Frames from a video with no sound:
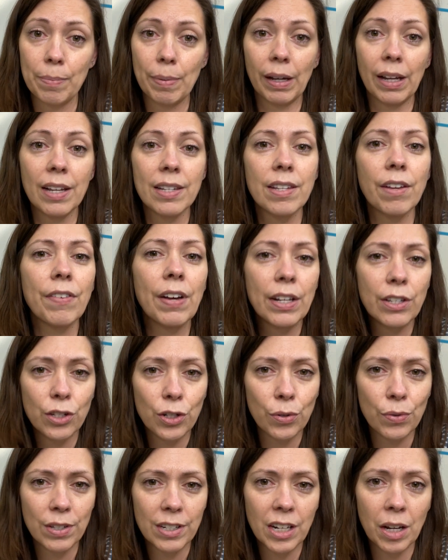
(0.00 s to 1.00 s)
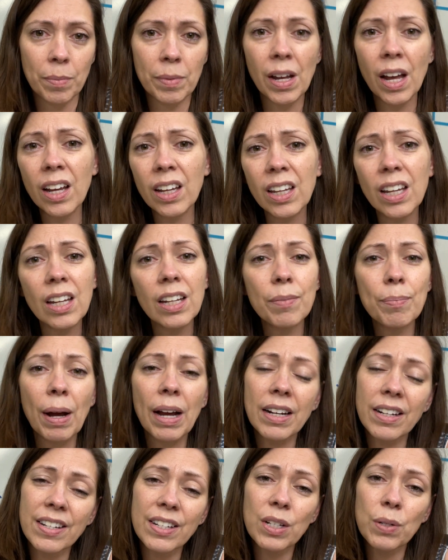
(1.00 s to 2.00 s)
because I've had students tell me,
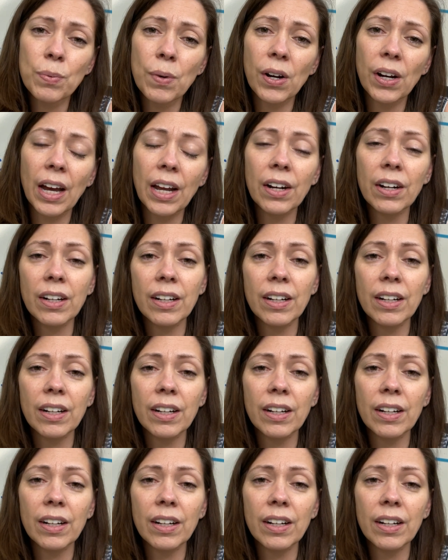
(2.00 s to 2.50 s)
mine doesn't work.